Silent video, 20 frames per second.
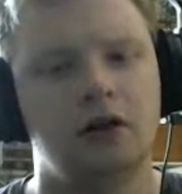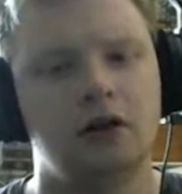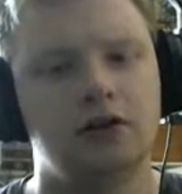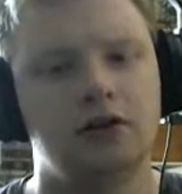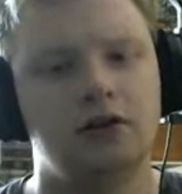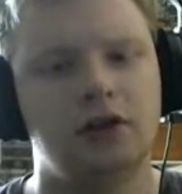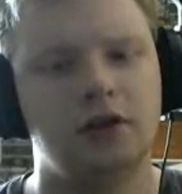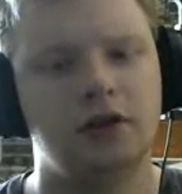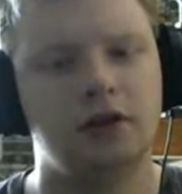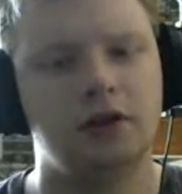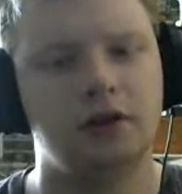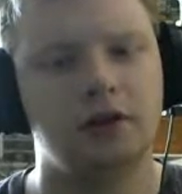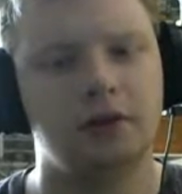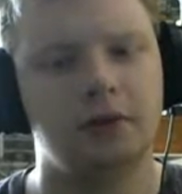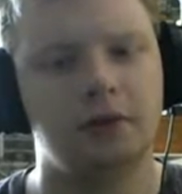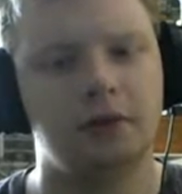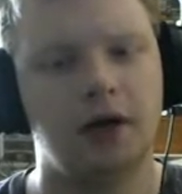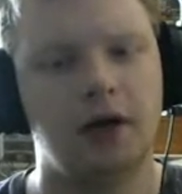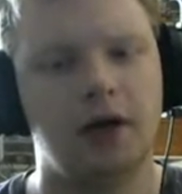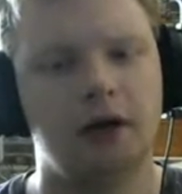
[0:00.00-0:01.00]
Don't go
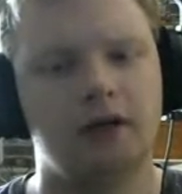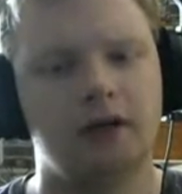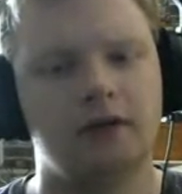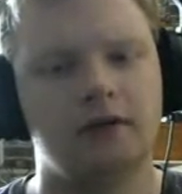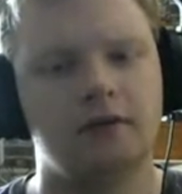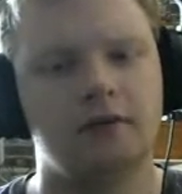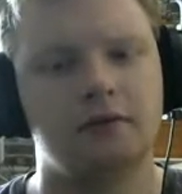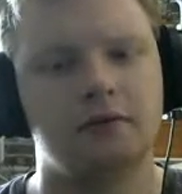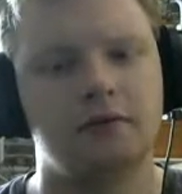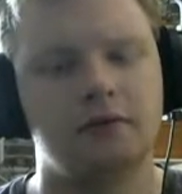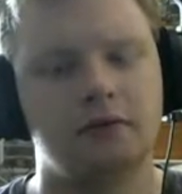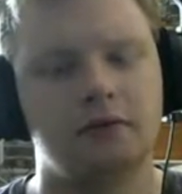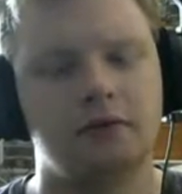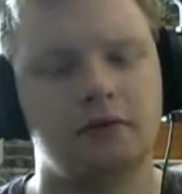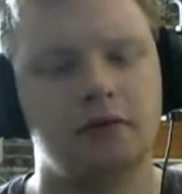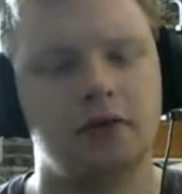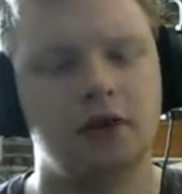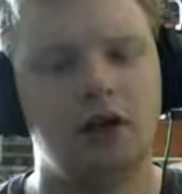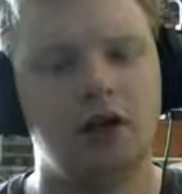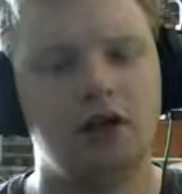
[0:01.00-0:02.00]
back.
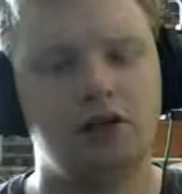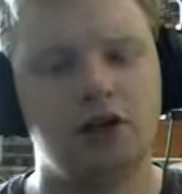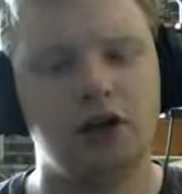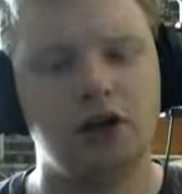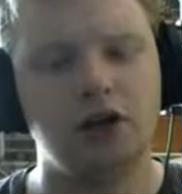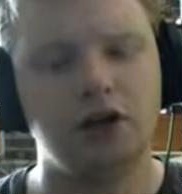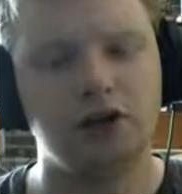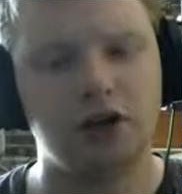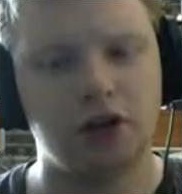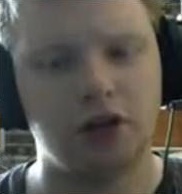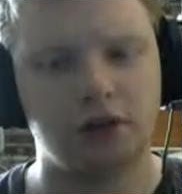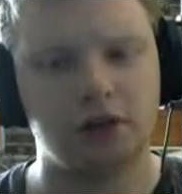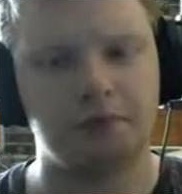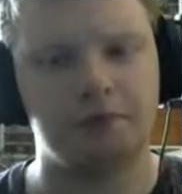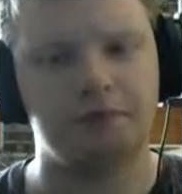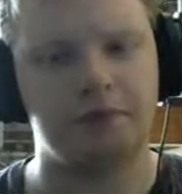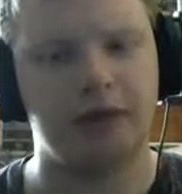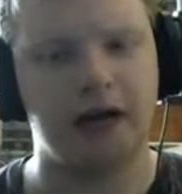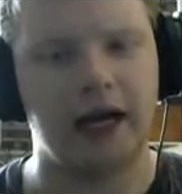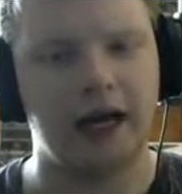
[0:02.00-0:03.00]
Oh, don't go
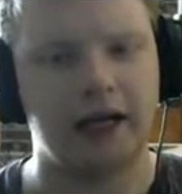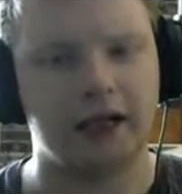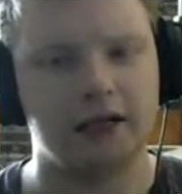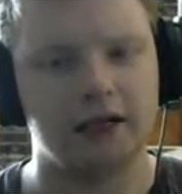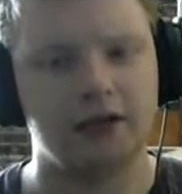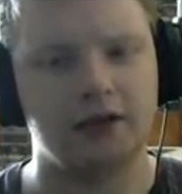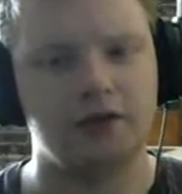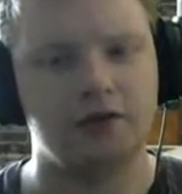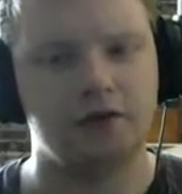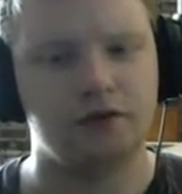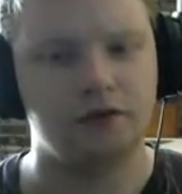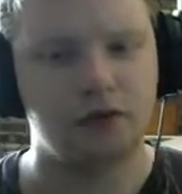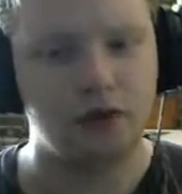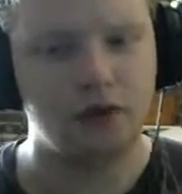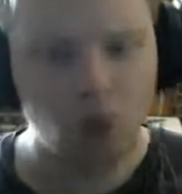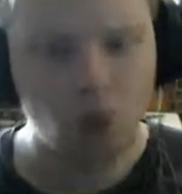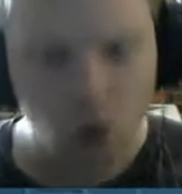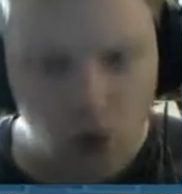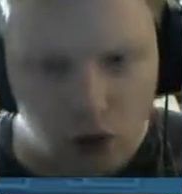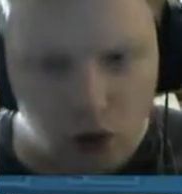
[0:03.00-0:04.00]
back, you
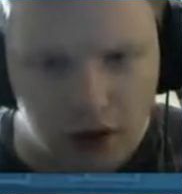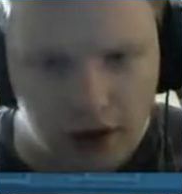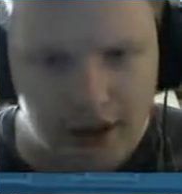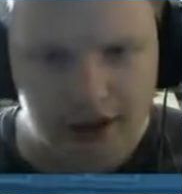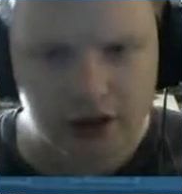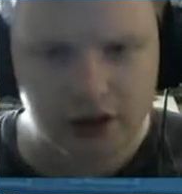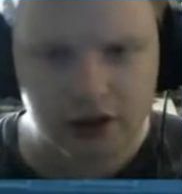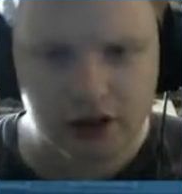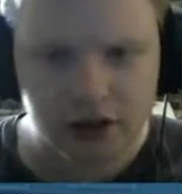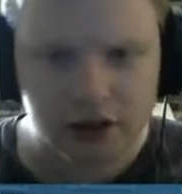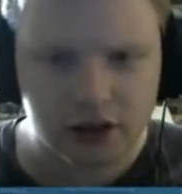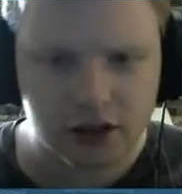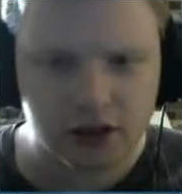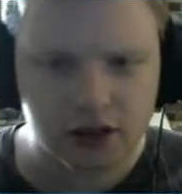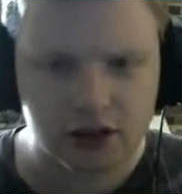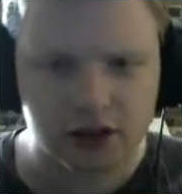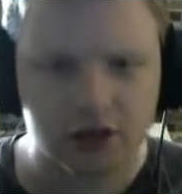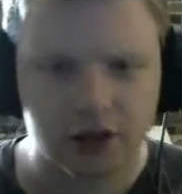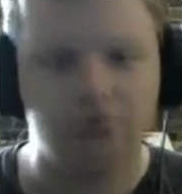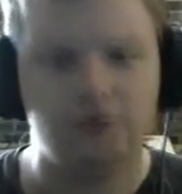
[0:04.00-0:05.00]
foolish
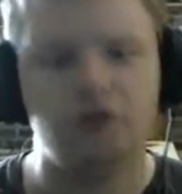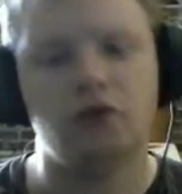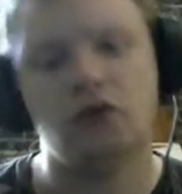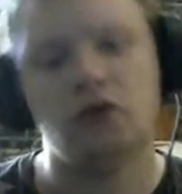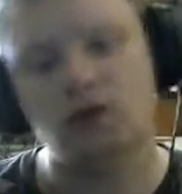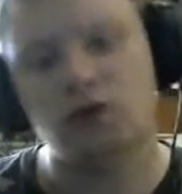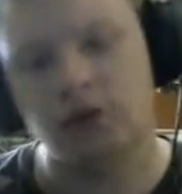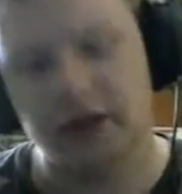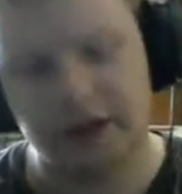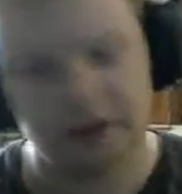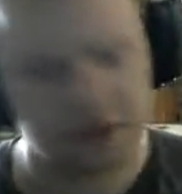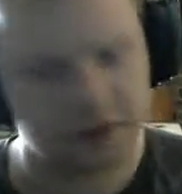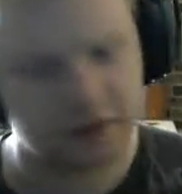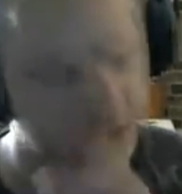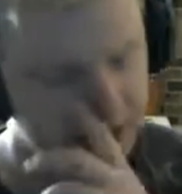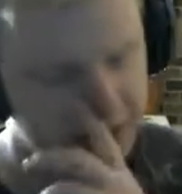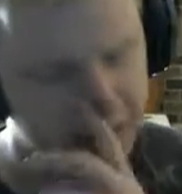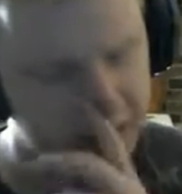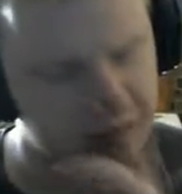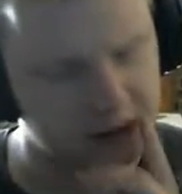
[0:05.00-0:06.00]
General
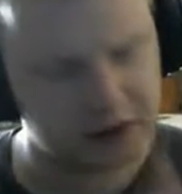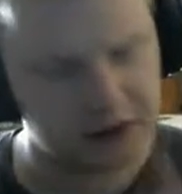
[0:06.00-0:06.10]
Grievous.